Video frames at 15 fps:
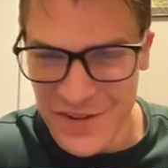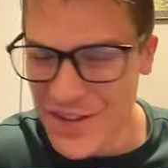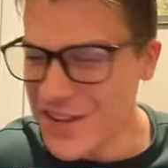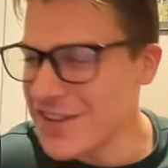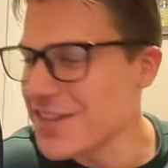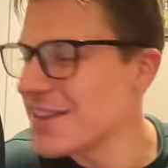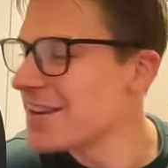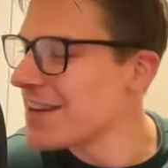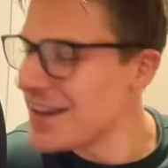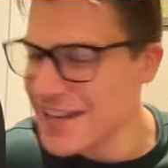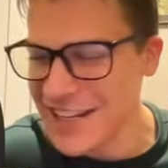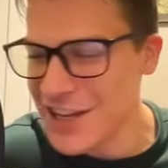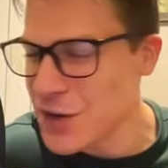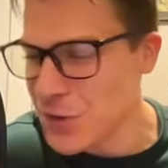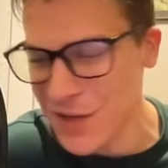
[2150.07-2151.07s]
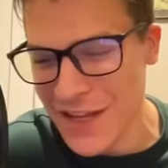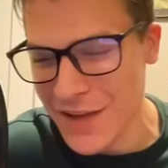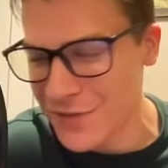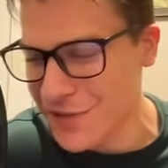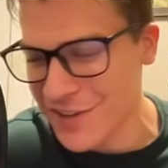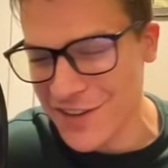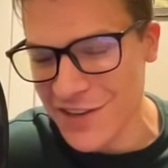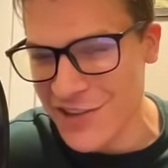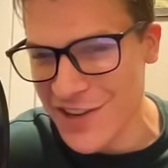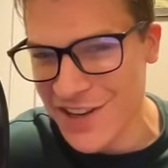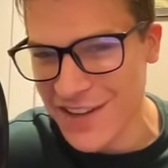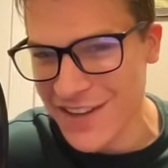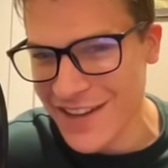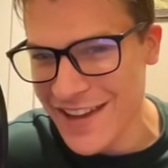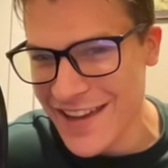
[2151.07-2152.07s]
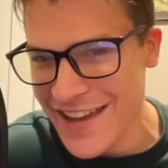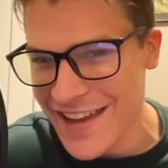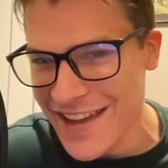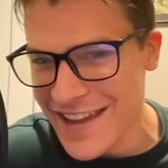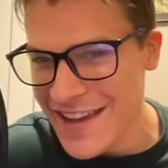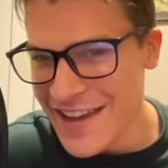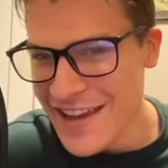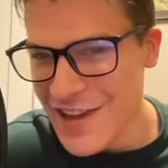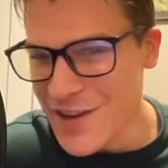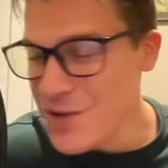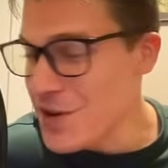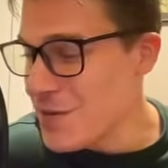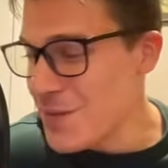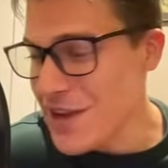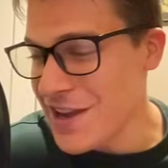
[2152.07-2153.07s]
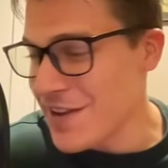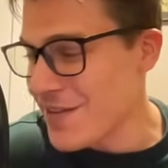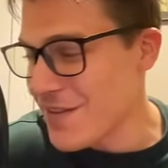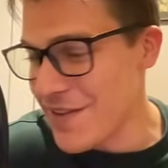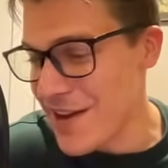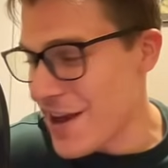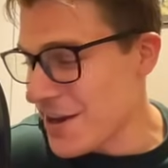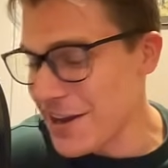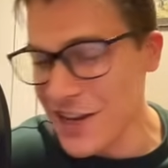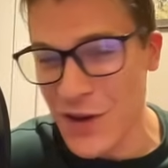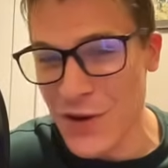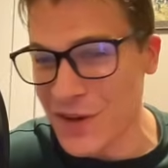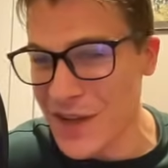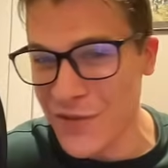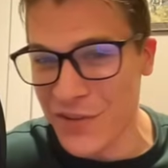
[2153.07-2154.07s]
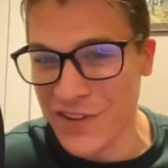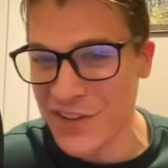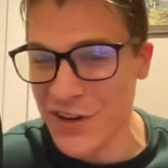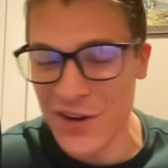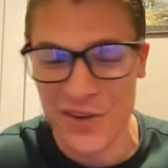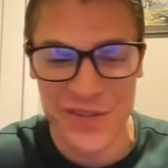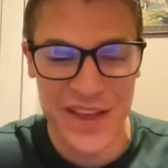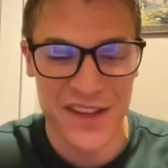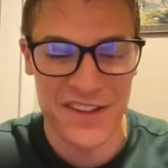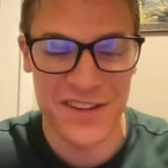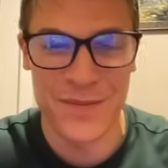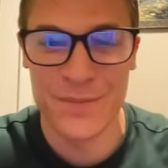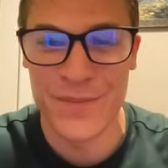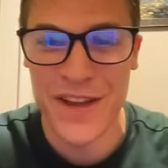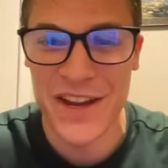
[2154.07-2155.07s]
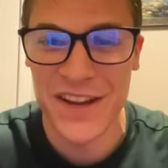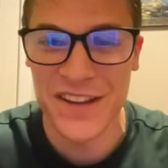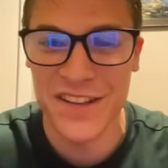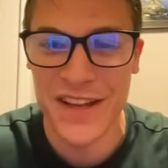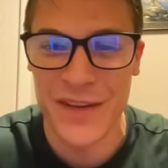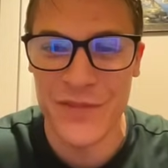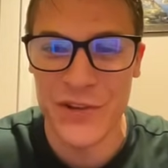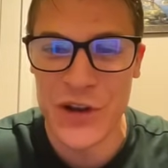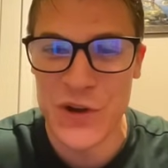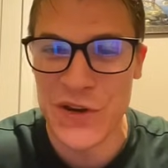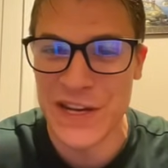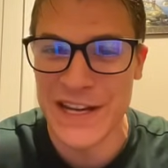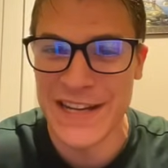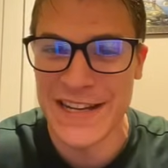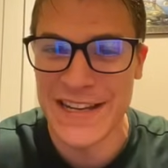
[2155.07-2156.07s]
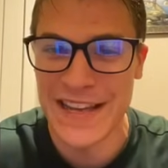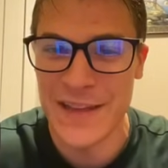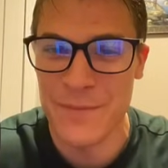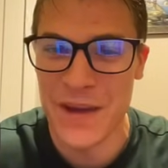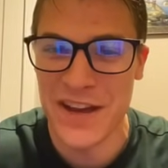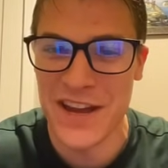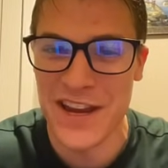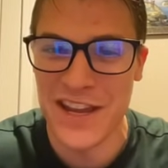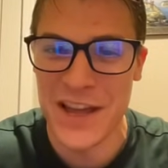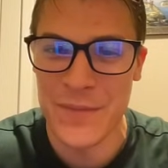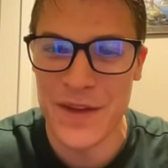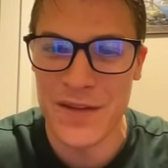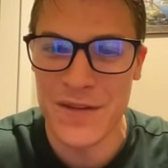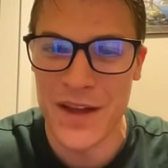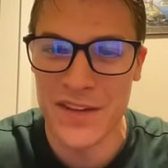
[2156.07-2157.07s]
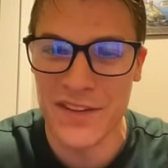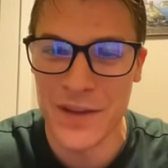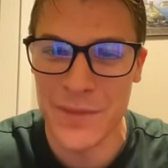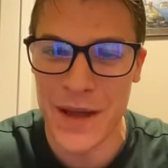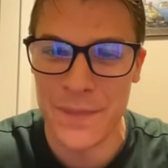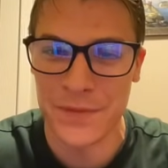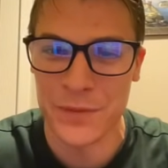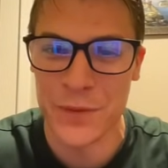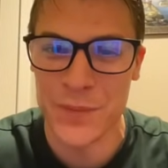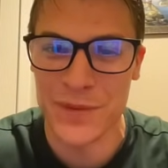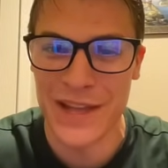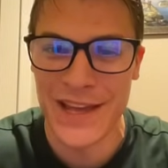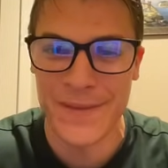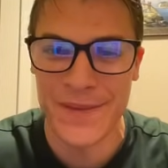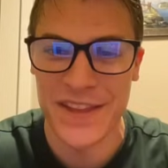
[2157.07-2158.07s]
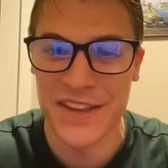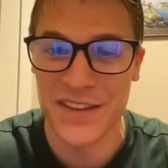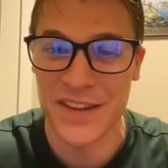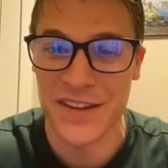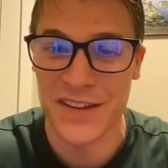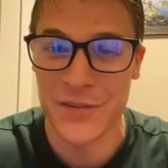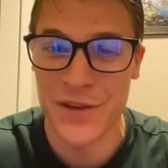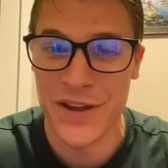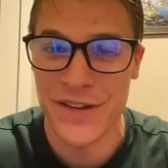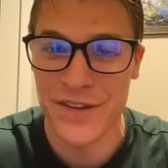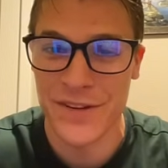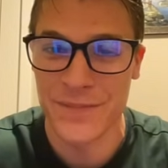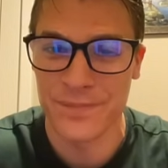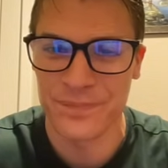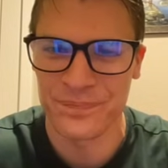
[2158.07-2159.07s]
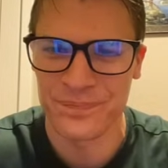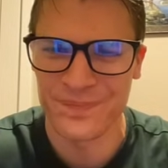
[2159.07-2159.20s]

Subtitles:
This is the Nutty lower level series. It wouldn't be a Nutty lower level series without some nutty stuff going on. And by nutty, I mean a suboptimal play in this situation.